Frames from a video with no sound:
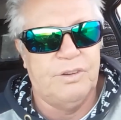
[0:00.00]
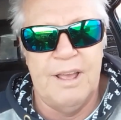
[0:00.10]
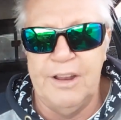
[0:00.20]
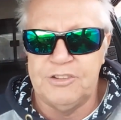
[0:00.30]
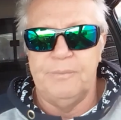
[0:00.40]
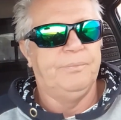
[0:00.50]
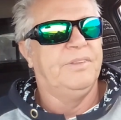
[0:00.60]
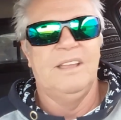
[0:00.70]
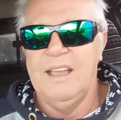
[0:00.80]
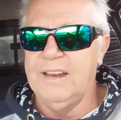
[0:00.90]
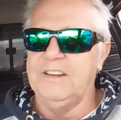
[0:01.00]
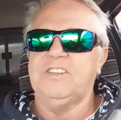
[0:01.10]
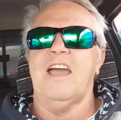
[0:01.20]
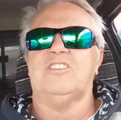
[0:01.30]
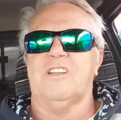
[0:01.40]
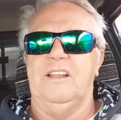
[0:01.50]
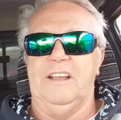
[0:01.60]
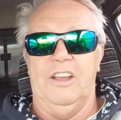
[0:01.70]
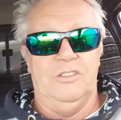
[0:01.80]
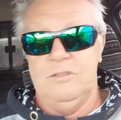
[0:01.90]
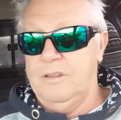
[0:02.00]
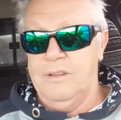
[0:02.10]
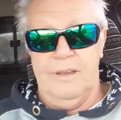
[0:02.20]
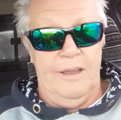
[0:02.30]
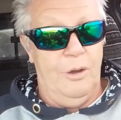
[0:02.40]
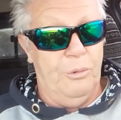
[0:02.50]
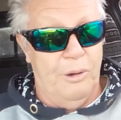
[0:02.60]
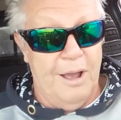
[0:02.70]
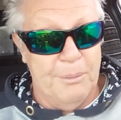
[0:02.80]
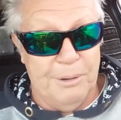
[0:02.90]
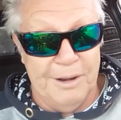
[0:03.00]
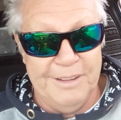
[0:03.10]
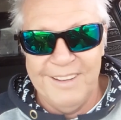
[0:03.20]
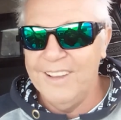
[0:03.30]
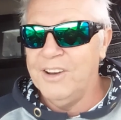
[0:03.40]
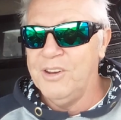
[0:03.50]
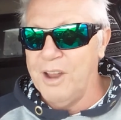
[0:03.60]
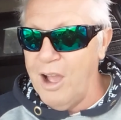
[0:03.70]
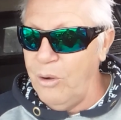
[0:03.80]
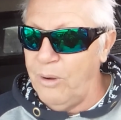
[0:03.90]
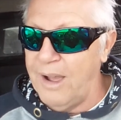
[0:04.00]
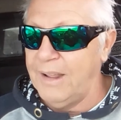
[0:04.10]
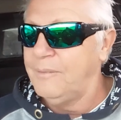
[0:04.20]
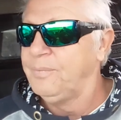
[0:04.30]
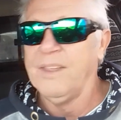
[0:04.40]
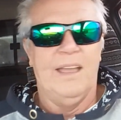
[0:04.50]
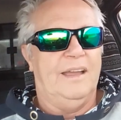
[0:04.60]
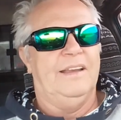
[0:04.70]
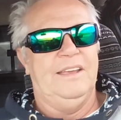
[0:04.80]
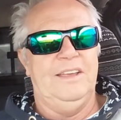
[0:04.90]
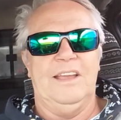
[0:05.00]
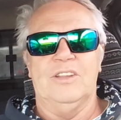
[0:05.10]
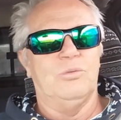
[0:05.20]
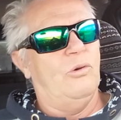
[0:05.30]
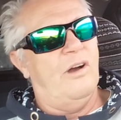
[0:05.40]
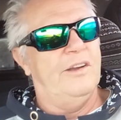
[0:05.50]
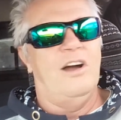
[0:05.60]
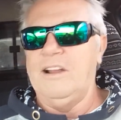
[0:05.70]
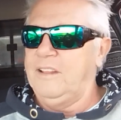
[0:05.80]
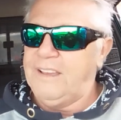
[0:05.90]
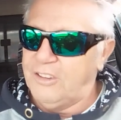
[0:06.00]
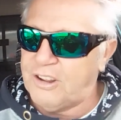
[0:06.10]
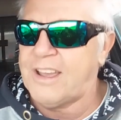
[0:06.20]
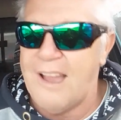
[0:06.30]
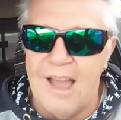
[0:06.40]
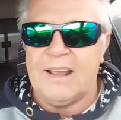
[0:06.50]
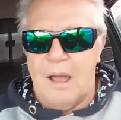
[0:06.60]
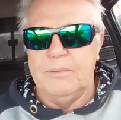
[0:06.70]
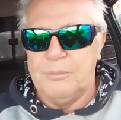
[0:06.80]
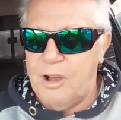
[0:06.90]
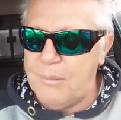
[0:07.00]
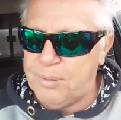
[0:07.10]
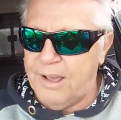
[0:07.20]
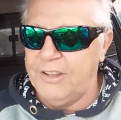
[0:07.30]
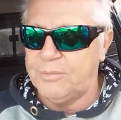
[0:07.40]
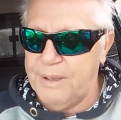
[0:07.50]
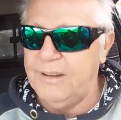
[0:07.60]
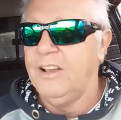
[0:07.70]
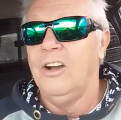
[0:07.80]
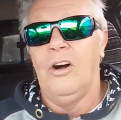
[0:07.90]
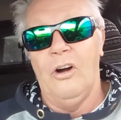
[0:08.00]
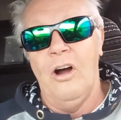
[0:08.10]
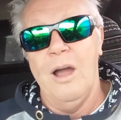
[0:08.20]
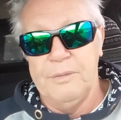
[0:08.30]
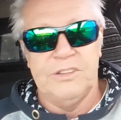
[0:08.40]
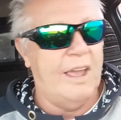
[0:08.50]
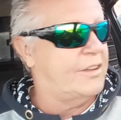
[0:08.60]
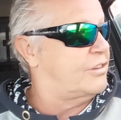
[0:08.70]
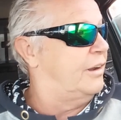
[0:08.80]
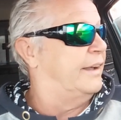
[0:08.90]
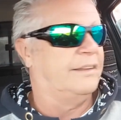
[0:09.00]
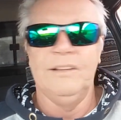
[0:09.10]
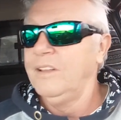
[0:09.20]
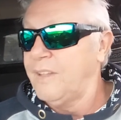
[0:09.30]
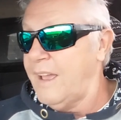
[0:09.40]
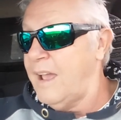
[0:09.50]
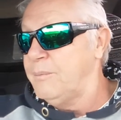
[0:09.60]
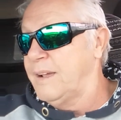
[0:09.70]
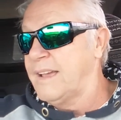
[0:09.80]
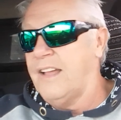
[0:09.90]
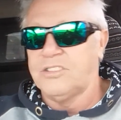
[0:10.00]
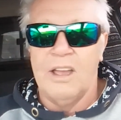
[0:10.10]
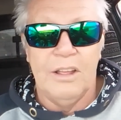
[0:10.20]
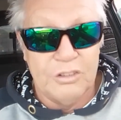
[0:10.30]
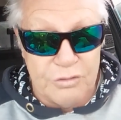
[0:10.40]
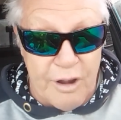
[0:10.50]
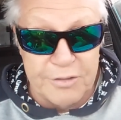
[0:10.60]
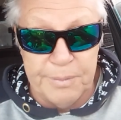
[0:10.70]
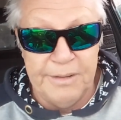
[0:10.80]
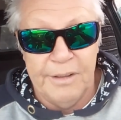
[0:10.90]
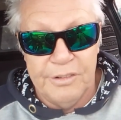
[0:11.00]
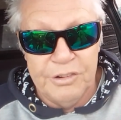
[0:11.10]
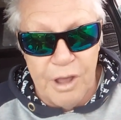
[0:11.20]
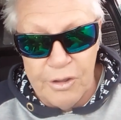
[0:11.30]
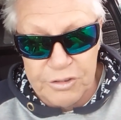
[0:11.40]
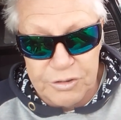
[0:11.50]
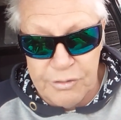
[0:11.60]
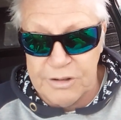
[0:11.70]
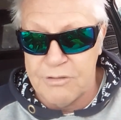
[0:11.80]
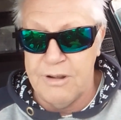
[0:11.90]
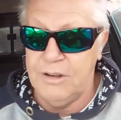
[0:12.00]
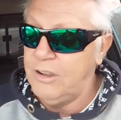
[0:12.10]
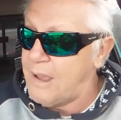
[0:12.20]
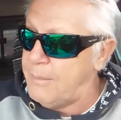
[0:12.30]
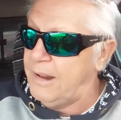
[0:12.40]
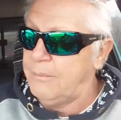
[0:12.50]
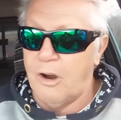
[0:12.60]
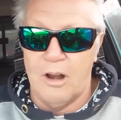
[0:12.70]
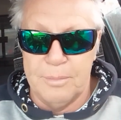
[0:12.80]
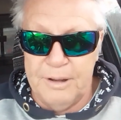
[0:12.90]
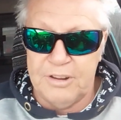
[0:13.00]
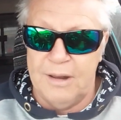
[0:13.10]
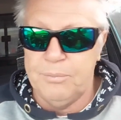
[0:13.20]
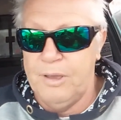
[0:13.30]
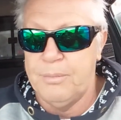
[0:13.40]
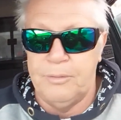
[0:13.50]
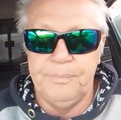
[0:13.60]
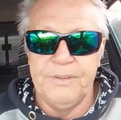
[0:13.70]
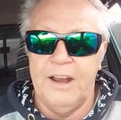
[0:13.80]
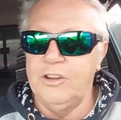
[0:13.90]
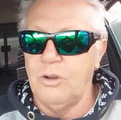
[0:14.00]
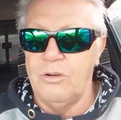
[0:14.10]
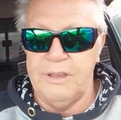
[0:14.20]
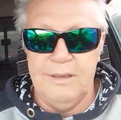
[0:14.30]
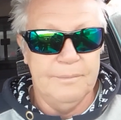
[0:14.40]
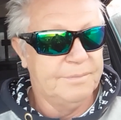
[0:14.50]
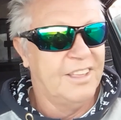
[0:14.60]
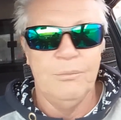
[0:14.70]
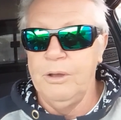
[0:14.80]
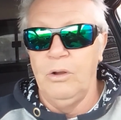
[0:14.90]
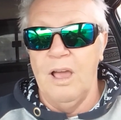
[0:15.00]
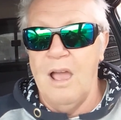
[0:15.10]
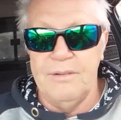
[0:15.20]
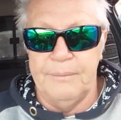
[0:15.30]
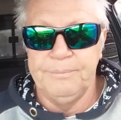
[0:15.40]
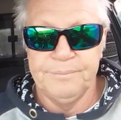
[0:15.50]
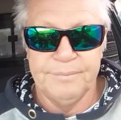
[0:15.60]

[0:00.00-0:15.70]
for lunch. And the tax collector goes, no way, buddy, no way. And he goes, why not? And he goes, you can't come to my place, man. I'm the tax collector. They hate my guts. Trust me, no street cred. You come here tomorrow, there'll be 10 people and a donkey. It'll be all over.